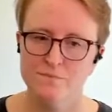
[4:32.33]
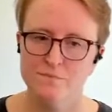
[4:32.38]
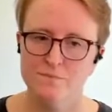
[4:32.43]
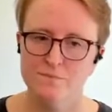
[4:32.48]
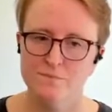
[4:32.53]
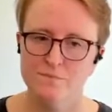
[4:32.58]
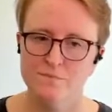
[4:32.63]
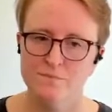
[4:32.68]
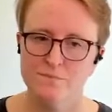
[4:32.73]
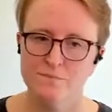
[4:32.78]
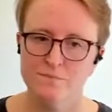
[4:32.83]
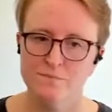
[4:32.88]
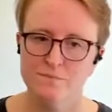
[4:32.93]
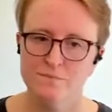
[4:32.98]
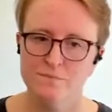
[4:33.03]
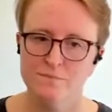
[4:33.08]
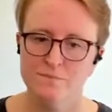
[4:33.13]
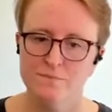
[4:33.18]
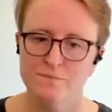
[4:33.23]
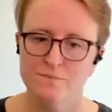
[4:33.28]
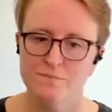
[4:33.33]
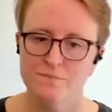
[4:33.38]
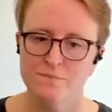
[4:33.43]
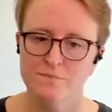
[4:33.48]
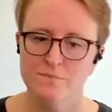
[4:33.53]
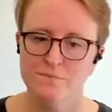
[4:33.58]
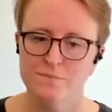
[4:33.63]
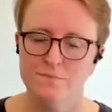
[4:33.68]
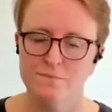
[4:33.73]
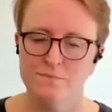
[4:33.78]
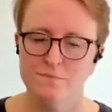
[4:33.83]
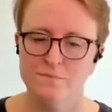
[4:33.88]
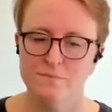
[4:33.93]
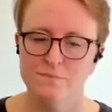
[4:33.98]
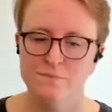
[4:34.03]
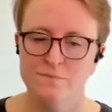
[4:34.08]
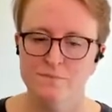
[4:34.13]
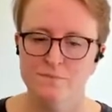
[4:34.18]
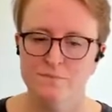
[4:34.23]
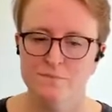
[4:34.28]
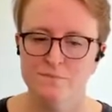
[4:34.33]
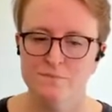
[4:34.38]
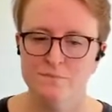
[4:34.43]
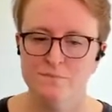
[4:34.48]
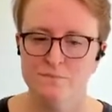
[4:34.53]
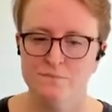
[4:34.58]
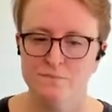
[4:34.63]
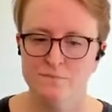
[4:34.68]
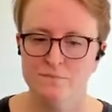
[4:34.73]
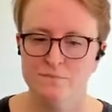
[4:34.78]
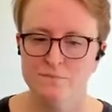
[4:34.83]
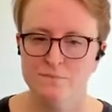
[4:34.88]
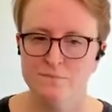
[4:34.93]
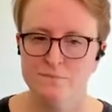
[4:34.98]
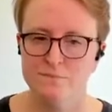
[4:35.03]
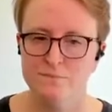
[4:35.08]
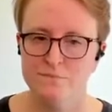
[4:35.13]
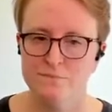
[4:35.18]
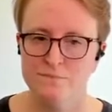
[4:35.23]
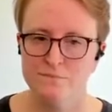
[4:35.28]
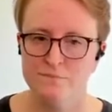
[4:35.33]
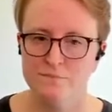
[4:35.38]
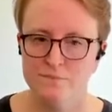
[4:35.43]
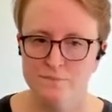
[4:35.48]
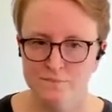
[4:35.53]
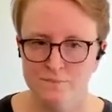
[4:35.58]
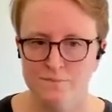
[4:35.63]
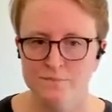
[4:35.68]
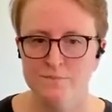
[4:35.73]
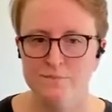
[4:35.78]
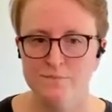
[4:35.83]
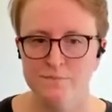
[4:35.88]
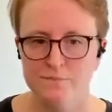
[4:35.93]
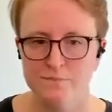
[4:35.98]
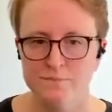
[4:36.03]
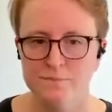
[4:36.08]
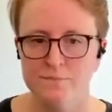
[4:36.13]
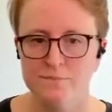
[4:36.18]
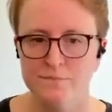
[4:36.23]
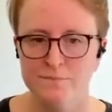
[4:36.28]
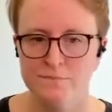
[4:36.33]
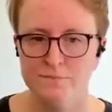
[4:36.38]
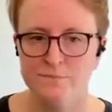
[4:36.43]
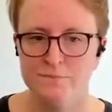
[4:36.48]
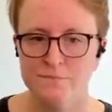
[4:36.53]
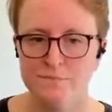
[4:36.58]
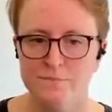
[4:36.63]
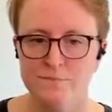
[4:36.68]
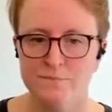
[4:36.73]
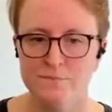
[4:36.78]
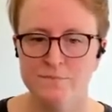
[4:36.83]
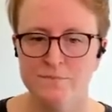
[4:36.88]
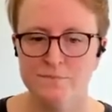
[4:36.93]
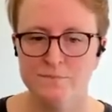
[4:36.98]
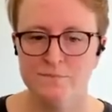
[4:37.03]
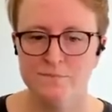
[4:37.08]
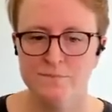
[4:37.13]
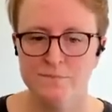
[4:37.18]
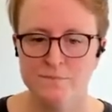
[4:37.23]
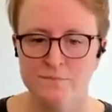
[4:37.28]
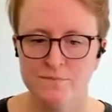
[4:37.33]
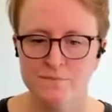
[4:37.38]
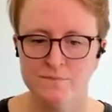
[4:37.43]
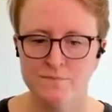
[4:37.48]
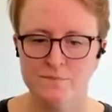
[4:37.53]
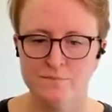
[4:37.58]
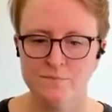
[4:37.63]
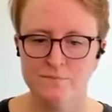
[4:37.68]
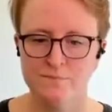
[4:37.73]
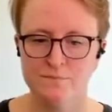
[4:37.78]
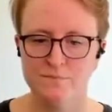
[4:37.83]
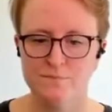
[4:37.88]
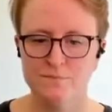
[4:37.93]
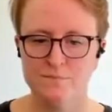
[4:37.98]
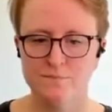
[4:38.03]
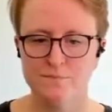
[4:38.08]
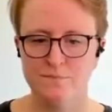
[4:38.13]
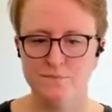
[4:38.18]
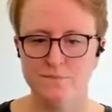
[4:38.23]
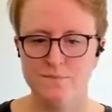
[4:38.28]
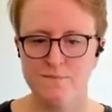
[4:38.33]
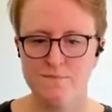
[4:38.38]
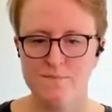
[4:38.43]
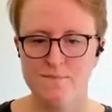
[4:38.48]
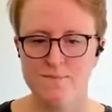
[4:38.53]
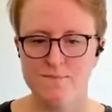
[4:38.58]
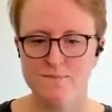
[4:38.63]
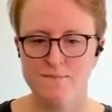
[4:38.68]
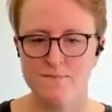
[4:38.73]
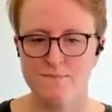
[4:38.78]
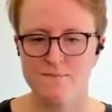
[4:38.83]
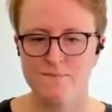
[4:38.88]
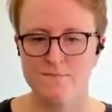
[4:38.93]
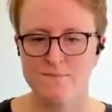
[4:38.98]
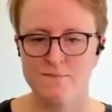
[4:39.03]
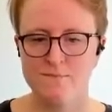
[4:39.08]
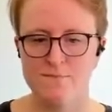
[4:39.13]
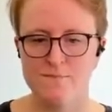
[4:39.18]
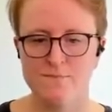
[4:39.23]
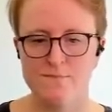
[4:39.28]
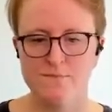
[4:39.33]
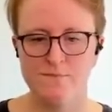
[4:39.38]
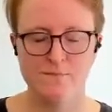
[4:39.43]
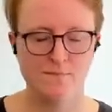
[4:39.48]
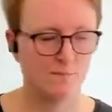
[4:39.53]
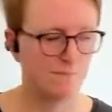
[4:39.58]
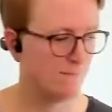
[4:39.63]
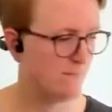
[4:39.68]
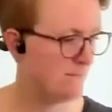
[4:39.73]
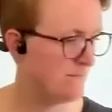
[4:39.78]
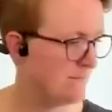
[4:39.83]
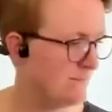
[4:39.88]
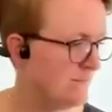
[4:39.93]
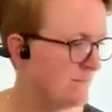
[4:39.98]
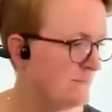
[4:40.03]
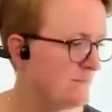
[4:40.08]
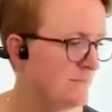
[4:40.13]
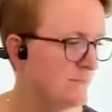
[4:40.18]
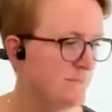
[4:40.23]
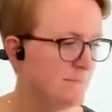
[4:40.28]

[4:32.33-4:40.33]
The person shown says nothing.